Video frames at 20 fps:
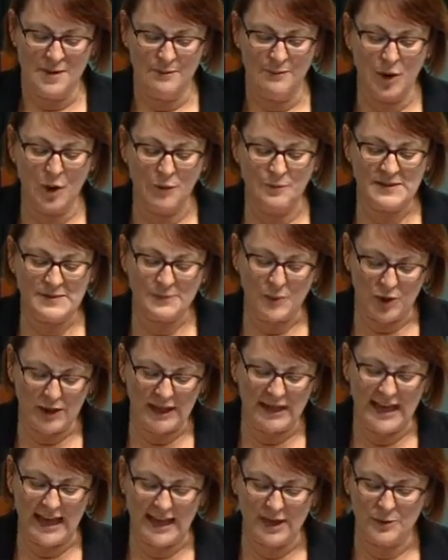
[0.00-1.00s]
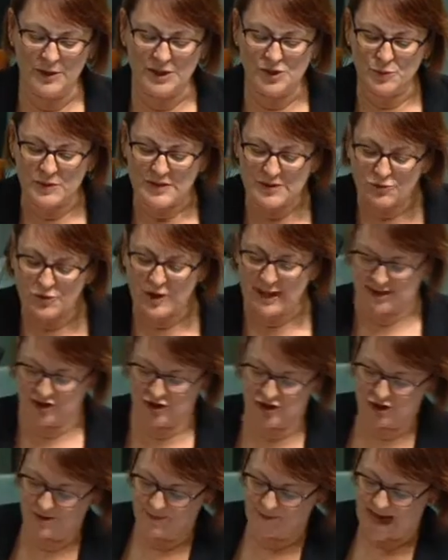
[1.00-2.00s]
Bob's body language was
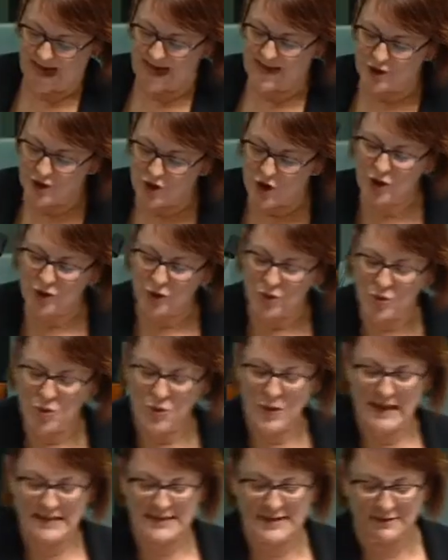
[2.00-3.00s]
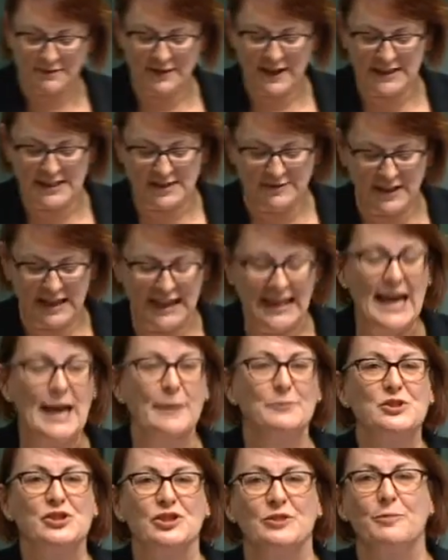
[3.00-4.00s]
rich and not always effectively
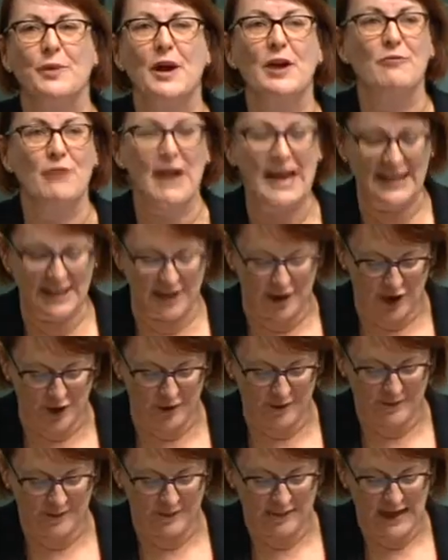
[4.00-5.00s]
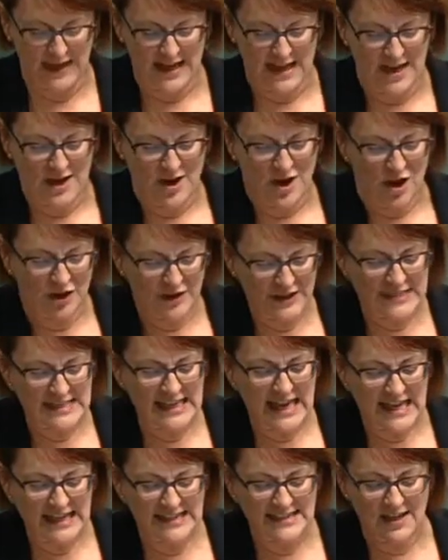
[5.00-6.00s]
captured by radio. On the
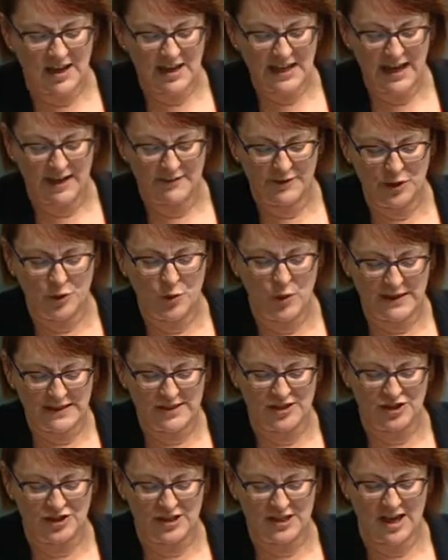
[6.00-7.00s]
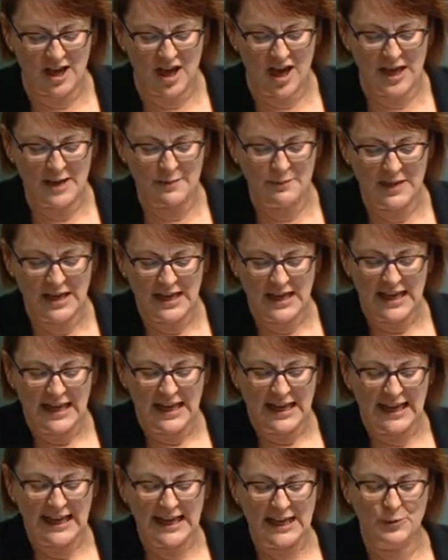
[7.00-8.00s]
days I covered Question Time,
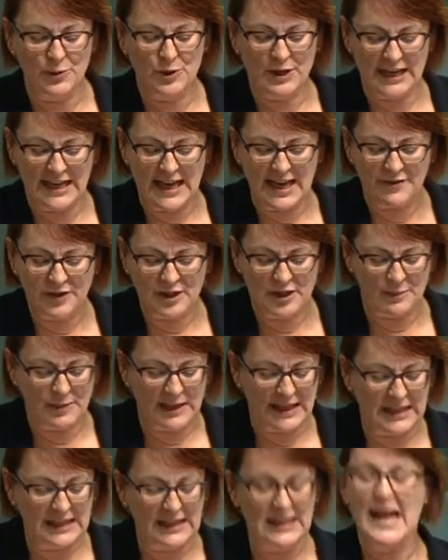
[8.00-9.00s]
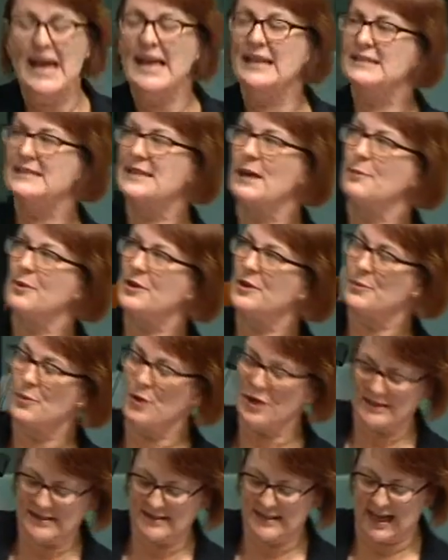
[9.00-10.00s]
he would inevitably glance up at the
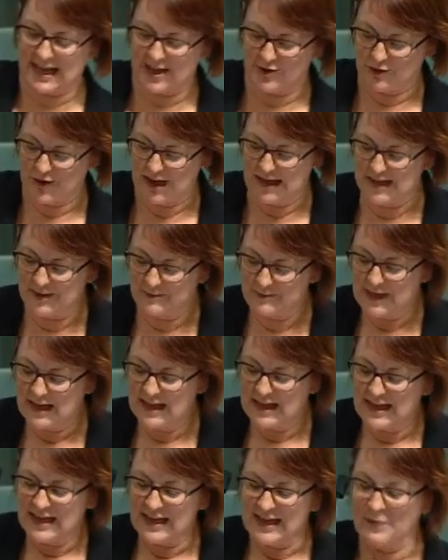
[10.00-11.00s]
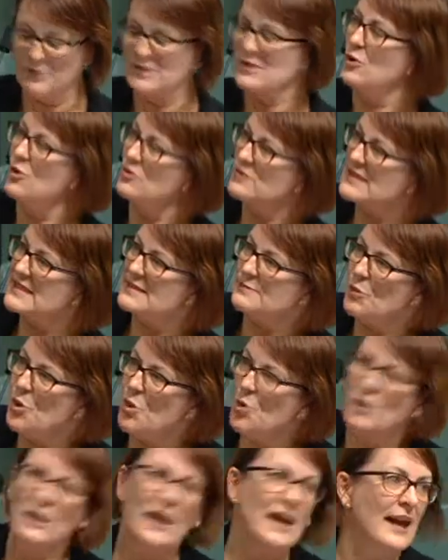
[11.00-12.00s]
press gallery. It was all
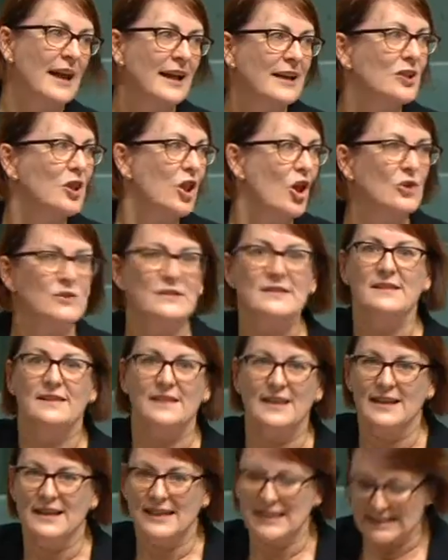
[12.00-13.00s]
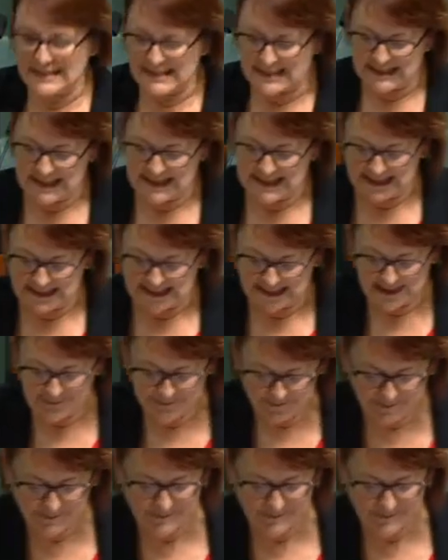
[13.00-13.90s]
smaller and closer than it is in here.